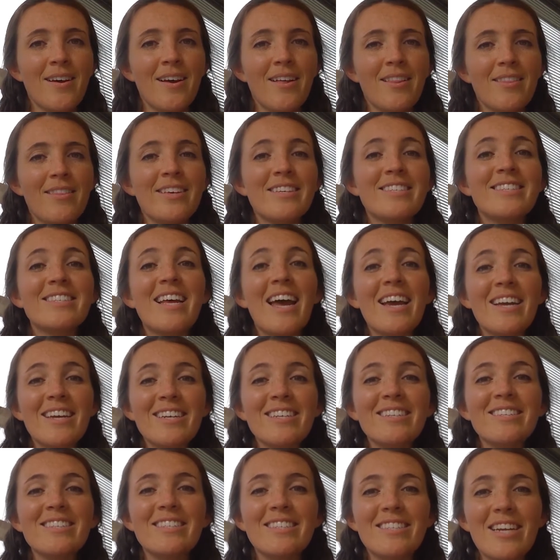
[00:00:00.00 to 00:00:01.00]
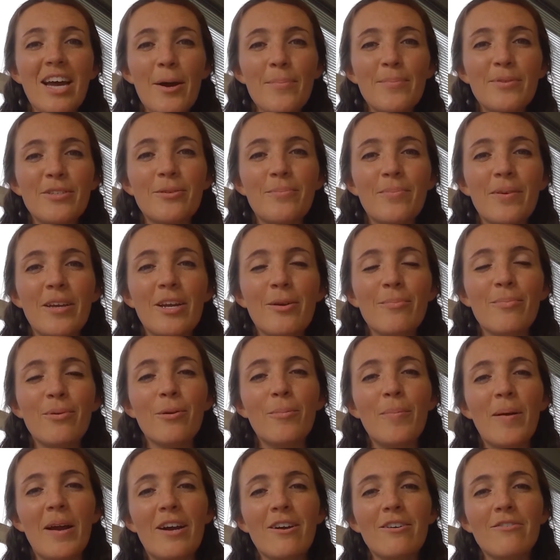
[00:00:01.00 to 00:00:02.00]
The second step to being
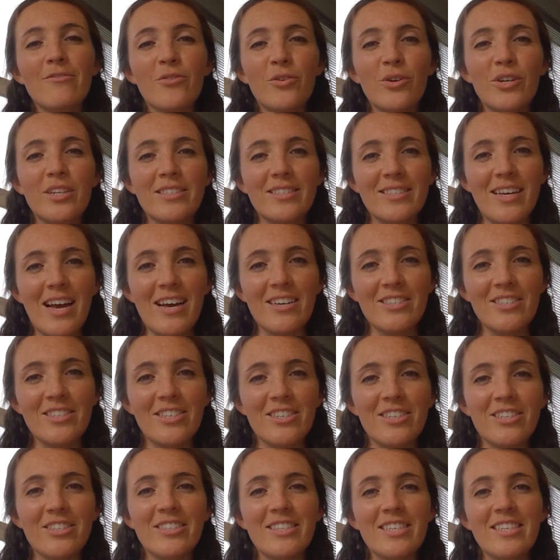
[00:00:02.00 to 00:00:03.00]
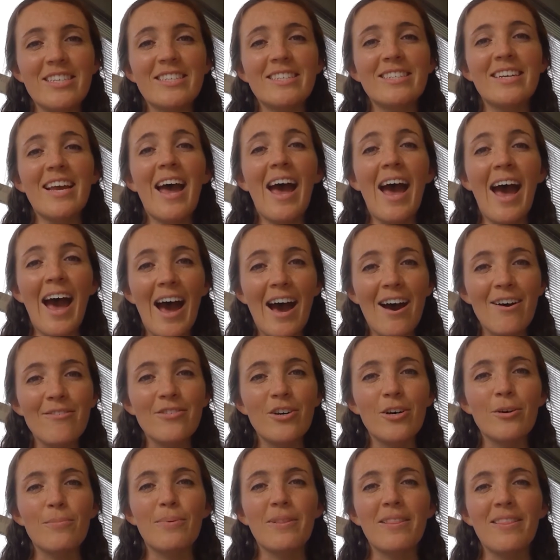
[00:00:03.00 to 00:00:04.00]
prepared for disasters is to have
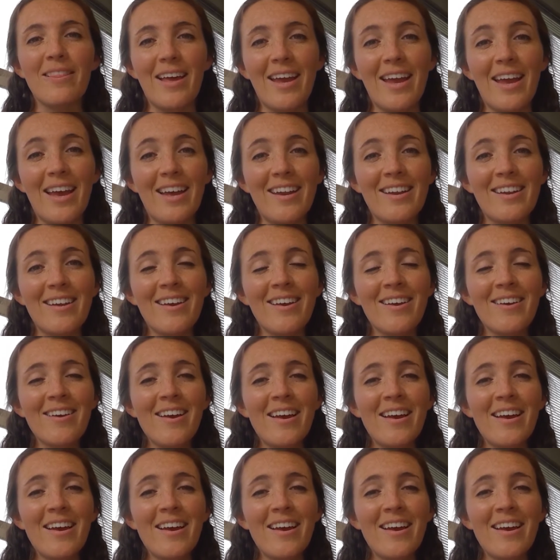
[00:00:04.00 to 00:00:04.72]
a plan.